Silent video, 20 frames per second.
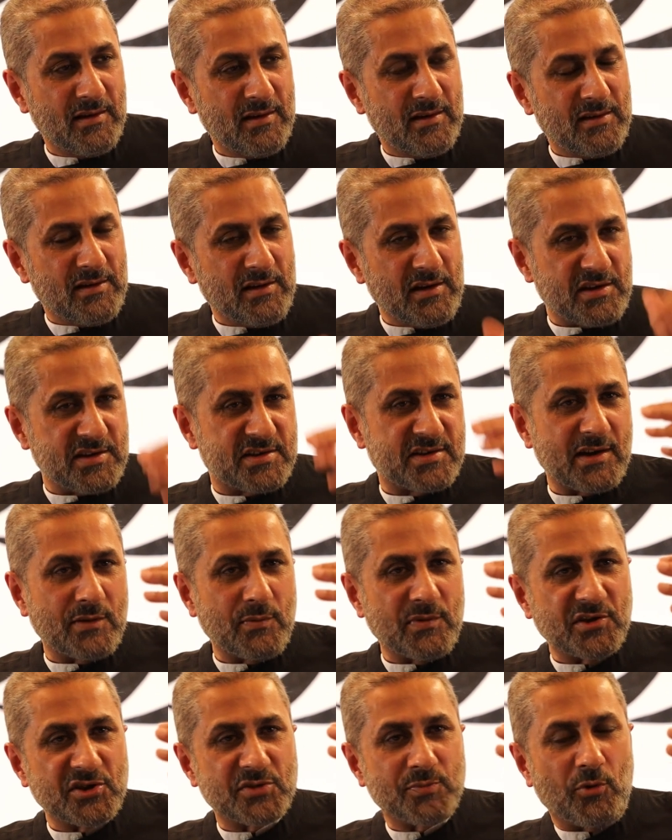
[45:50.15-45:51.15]
It is said
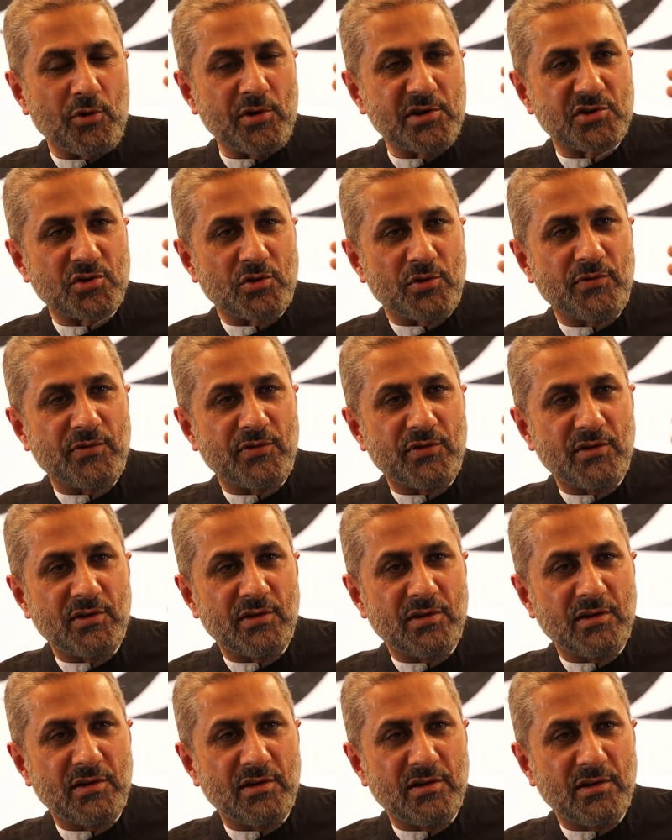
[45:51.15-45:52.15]
when the spoils of
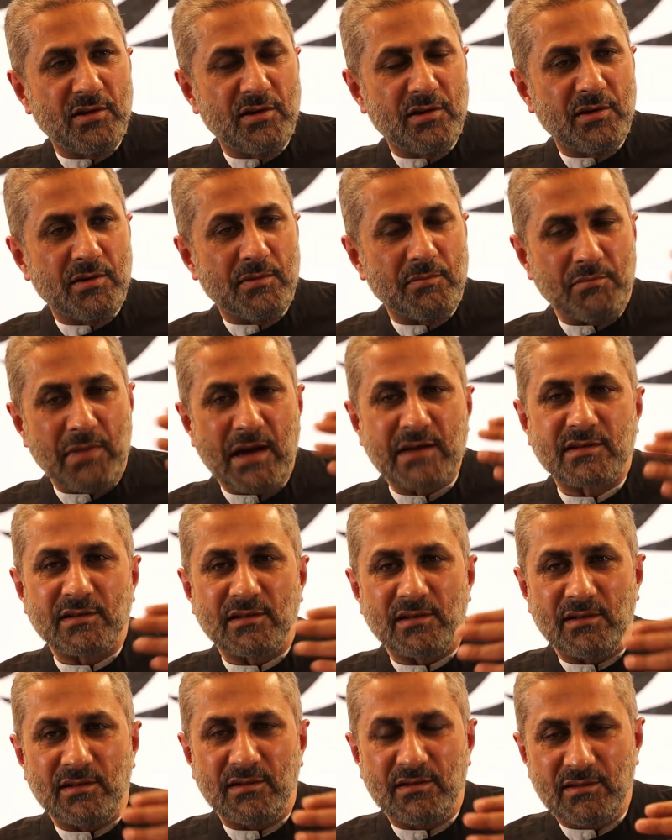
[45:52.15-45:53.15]

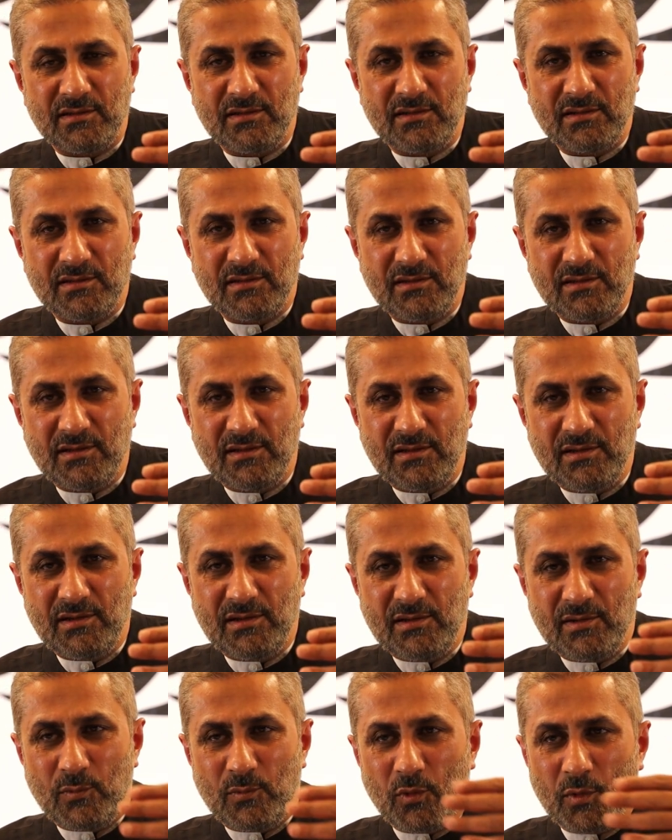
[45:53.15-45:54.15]
battle
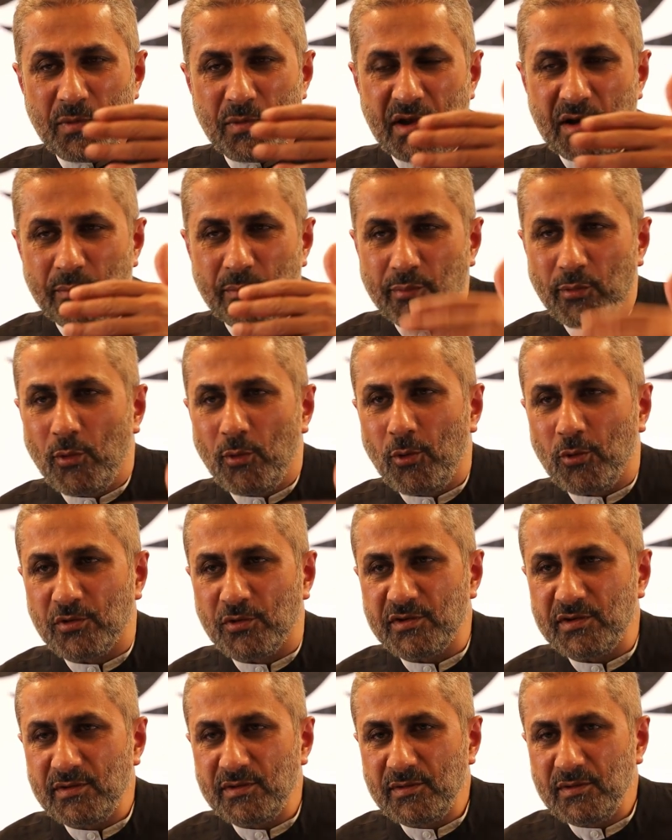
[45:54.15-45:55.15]
were being
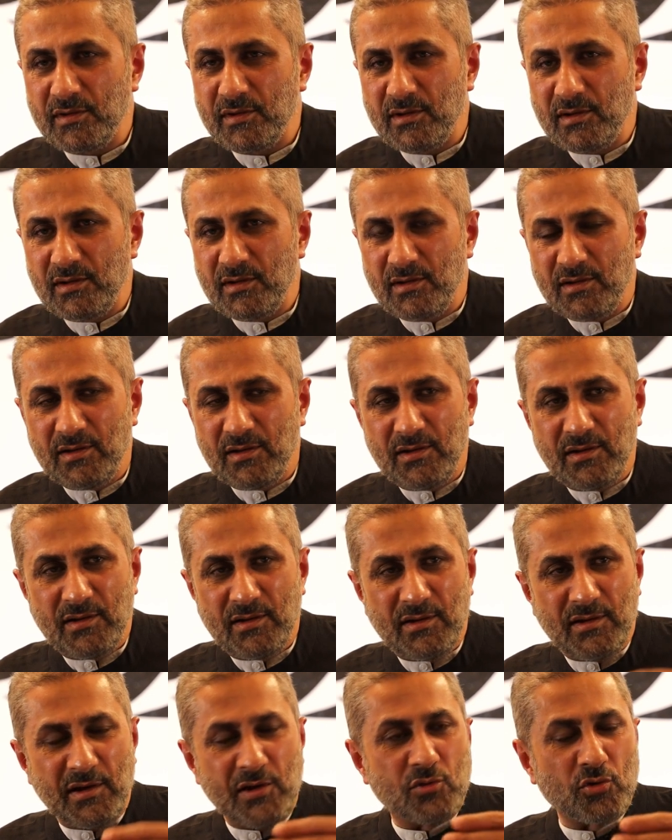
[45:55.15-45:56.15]
brought
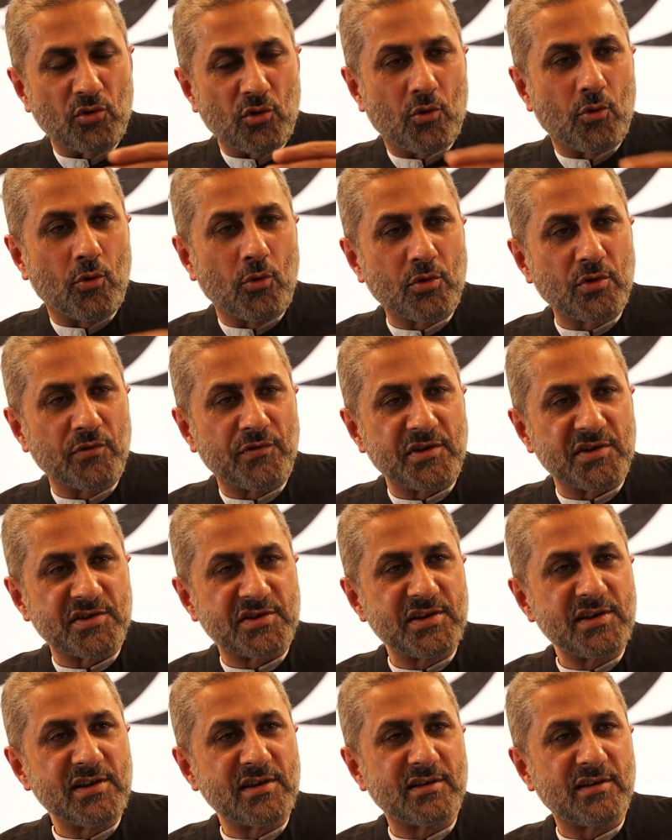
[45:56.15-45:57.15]
into the court of
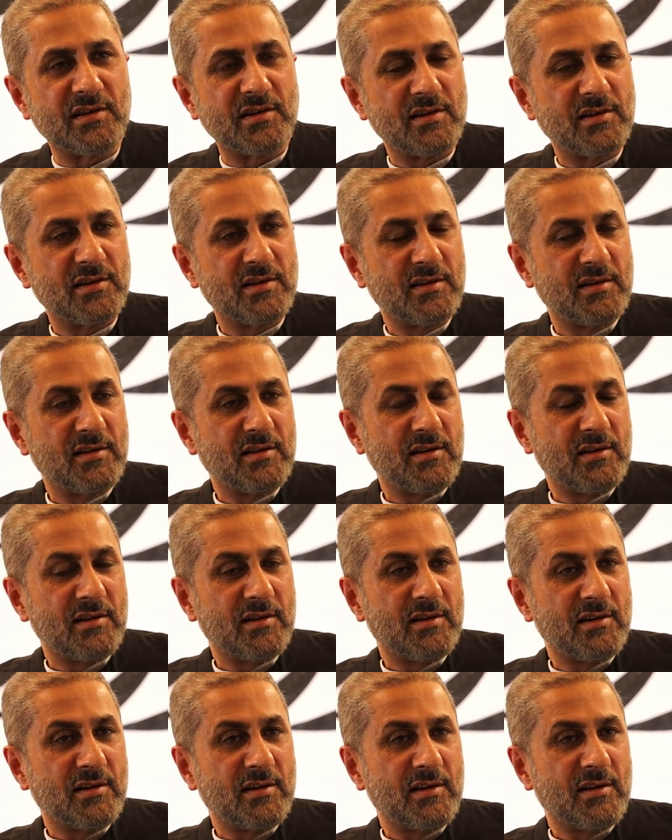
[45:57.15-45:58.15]
Yazid,
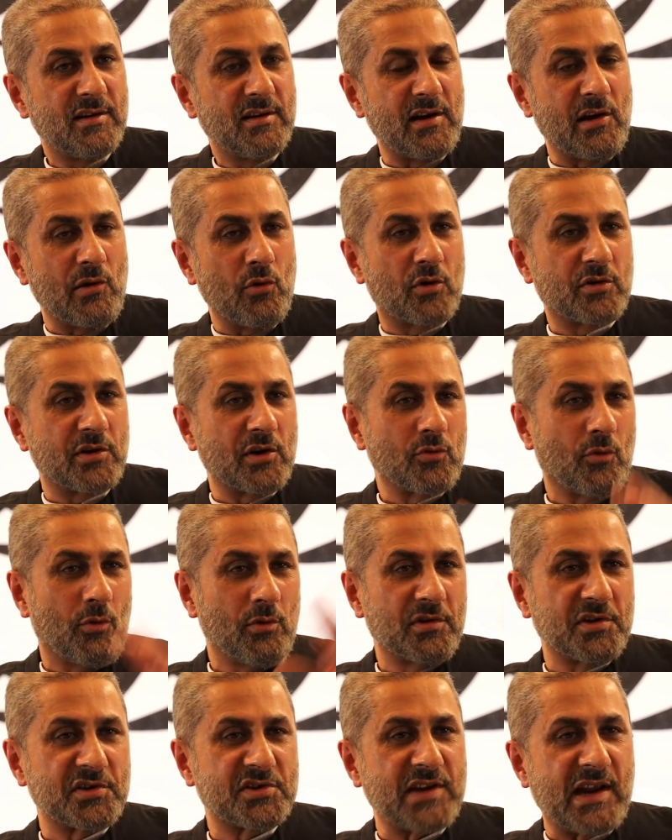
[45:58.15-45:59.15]
he looked at all
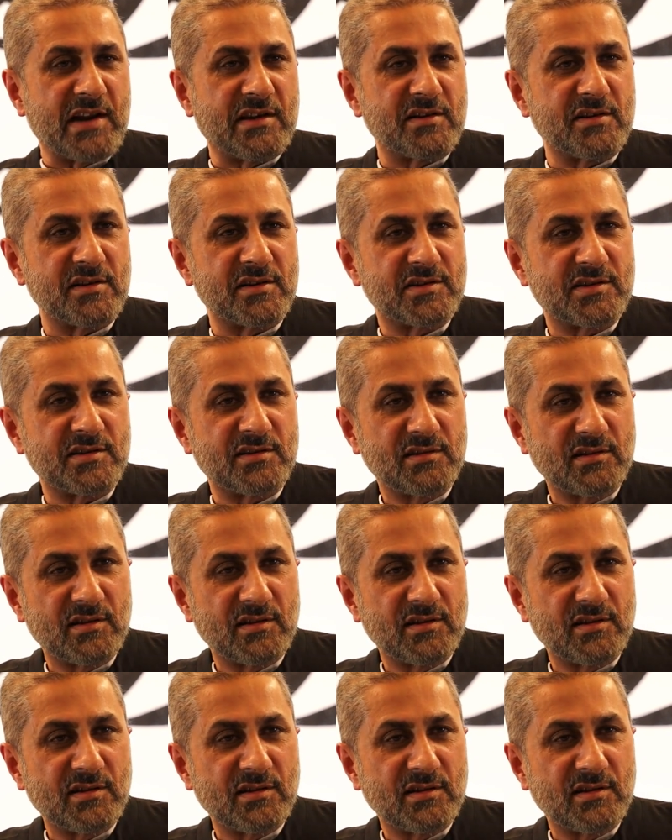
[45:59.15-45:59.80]
the standards.